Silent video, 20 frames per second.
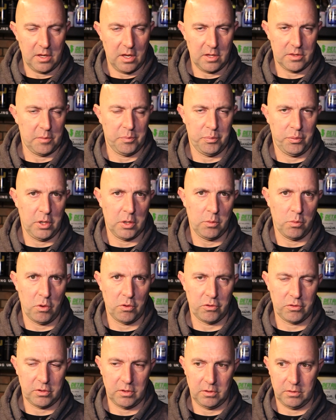as a
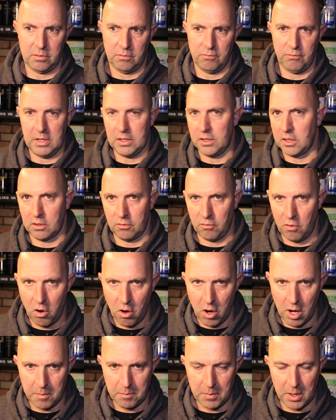pre-wash to rid the
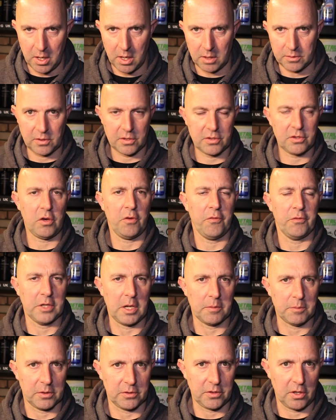grime, to soften
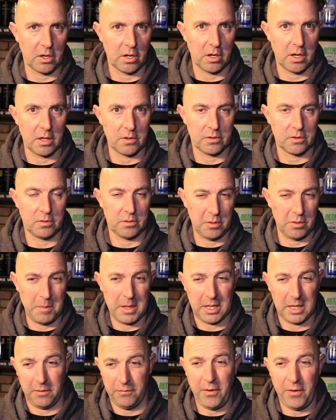up the dirt, and to
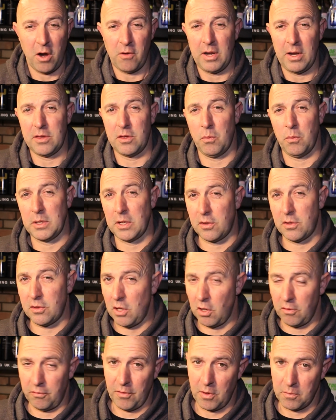make it far easier when the
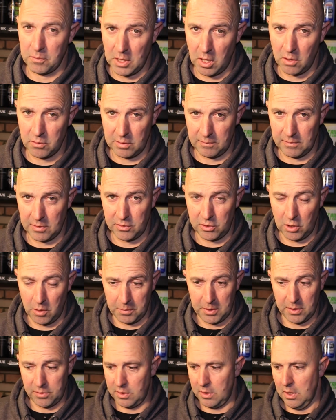snow foam goes over the top,
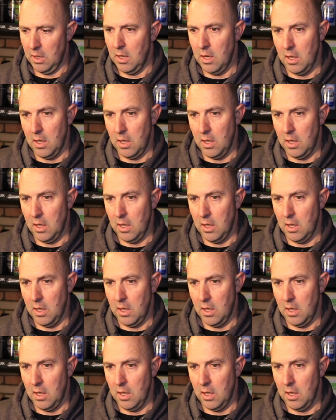because the